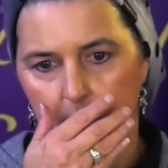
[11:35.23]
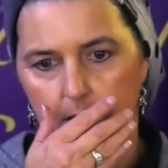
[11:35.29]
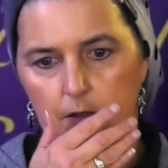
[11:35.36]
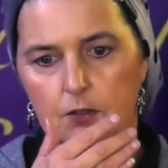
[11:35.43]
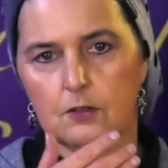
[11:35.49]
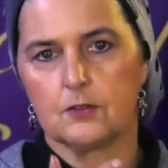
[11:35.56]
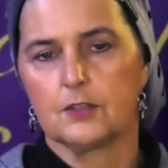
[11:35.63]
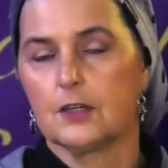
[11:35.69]

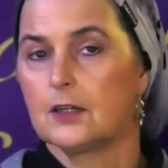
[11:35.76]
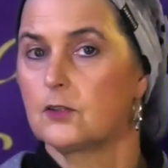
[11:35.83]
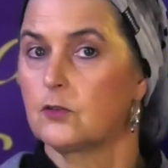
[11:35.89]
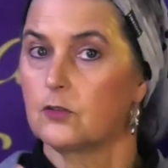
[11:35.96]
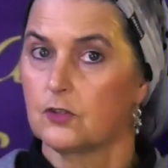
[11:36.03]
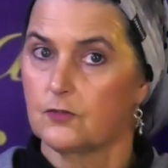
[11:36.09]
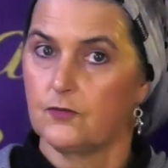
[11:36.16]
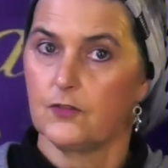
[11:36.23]
you take
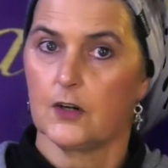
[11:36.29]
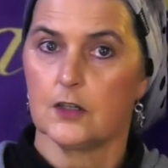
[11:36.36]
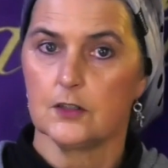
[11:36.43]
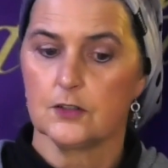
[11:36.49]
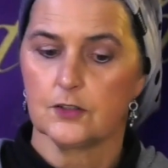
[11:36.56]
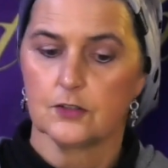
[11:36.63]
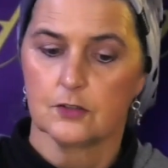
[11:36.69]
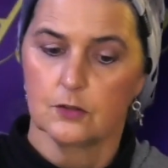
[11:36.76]
those
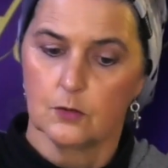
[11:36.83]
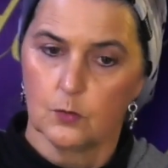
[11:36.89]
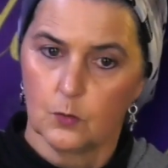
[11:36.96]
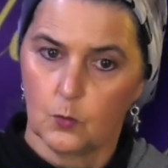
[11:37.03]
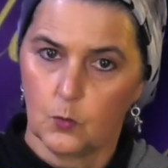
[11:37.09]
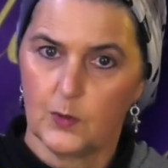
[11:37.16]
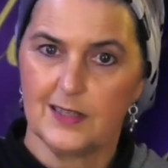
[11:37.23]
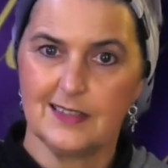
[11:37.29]
false
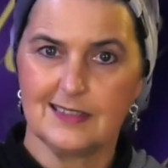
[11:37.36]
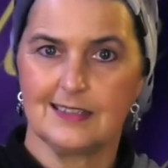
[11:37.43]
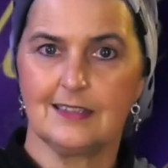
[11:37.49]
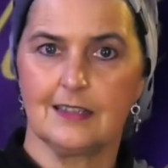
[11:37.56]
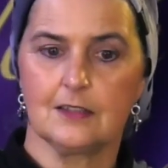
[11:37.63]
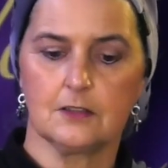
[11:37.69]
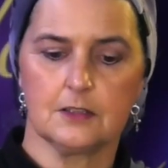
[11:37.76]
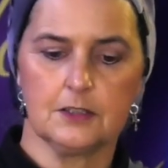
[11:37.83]

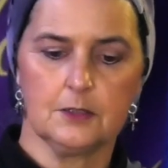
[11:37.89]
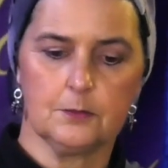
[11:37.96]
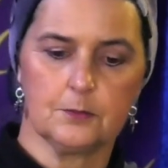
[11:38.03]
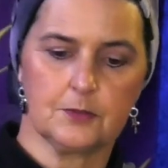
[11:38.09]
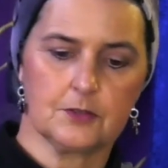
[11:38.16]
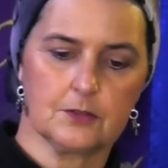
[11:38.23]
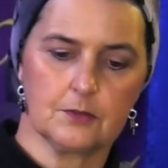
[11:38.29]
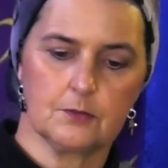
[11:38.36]
witnessing
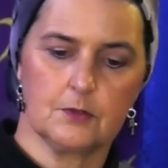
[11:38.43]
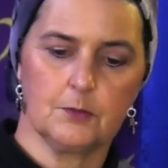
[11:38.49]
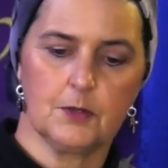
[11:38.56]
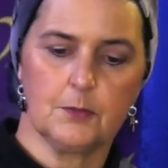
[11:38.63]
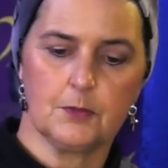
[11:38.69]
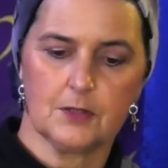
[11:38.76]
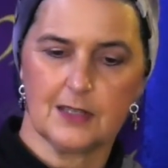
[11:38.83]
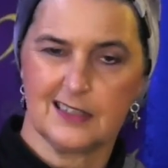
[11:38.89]
lips.
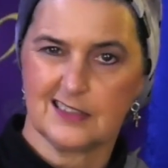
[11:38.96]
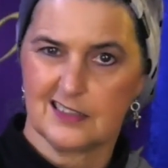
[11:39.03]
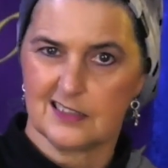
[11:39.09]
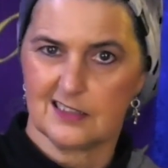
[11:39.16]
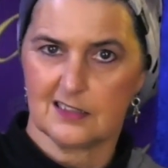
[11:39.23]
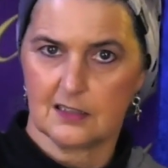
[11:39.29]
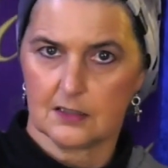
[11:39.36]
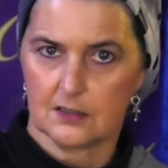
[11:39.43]
Remember, that's the
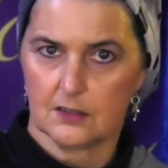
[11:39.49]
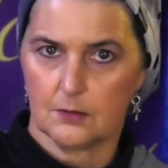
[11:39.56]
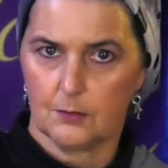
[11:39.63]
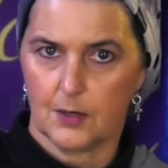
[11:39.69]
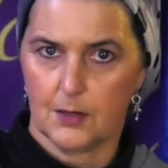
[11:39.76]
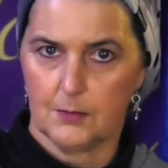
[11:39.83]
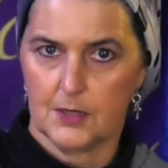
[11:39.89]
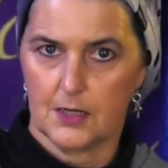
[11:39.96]
6th
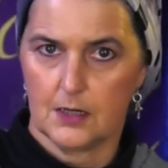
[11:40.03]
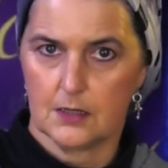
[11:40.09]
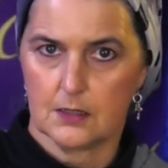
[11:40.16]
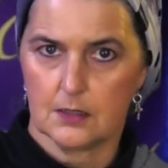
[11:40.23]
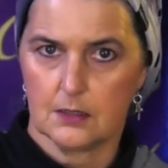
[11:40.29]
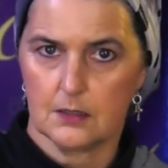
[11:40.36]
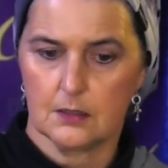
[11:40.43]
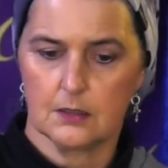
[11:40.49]

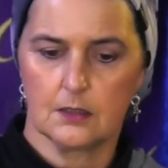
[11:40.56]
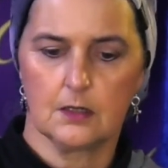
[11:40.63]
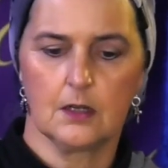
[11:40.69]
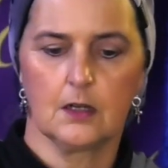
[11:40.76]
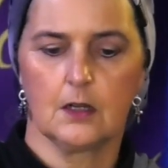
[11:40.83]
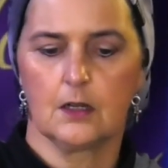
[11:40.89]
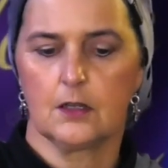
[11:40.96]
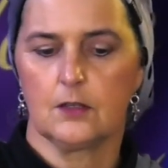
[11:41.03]
abomination.
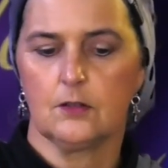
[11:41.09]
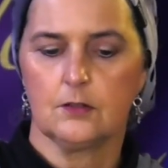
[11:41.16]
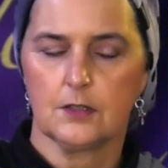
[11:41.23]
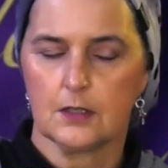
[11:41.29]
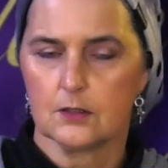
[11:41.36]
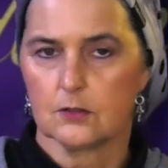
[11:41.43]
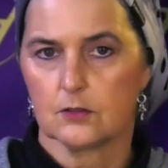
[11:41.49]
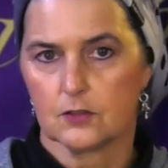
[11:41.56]
You
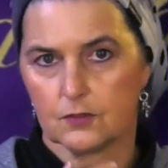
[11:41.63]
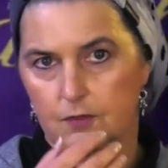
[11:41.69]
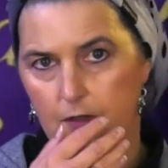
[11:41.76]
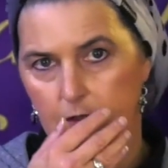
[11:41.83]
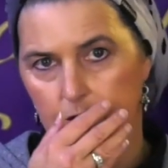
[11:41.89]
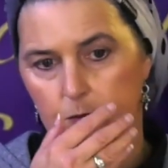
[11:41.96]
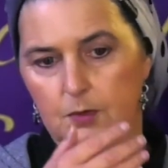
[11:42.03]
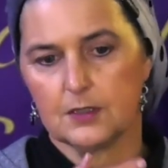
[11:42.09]
take those
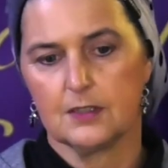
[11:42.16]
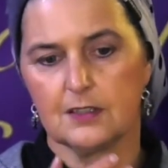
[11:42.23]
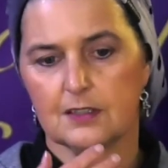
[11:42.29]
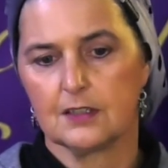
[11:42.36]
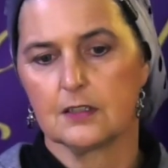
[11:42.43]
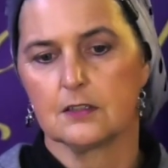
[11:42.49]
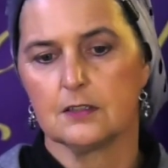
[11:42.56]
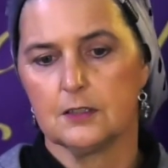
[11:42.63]
false
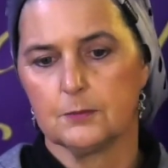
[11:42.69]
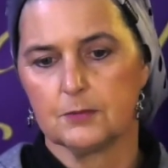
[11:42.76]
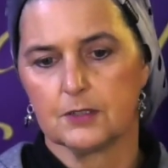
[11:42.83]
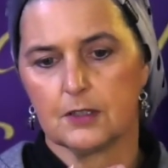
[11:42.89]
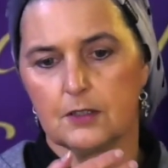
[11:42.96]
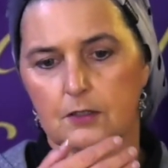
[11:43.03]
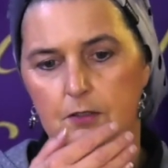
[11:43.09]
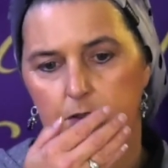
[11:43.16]
witnessing lips
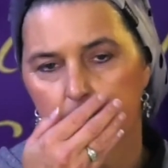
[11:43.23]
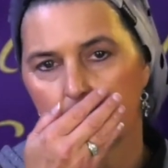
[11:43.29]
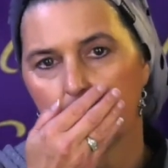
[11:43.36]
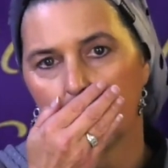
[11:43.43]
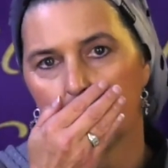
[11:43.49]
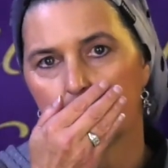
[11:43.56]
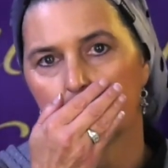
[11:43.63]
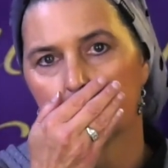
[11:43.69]
and you say,
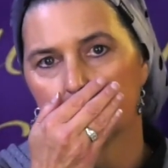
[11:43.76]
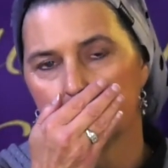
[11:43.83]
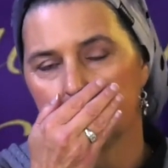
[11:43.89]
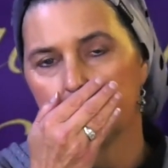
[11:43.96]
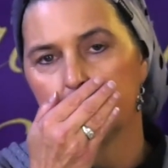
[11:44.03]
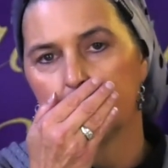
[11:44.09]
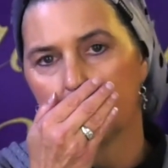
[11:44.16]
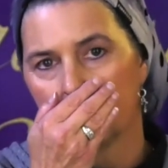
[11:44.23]

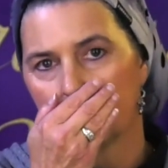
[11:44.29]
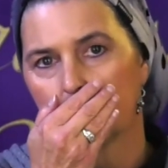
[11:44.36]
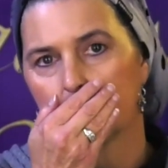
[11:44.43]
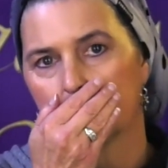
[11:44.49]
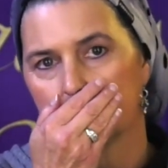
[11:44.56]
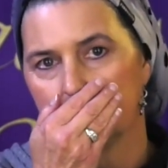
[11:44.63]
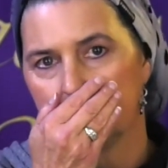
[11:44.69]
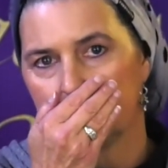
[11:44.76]
unclean,
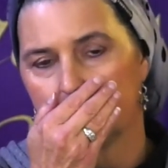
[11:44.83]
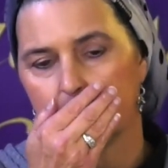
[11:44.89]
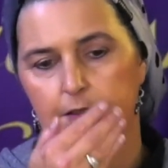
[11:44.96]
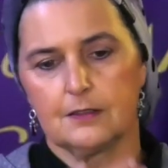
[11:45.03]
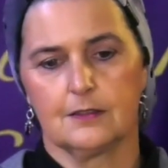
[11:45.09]
unclean.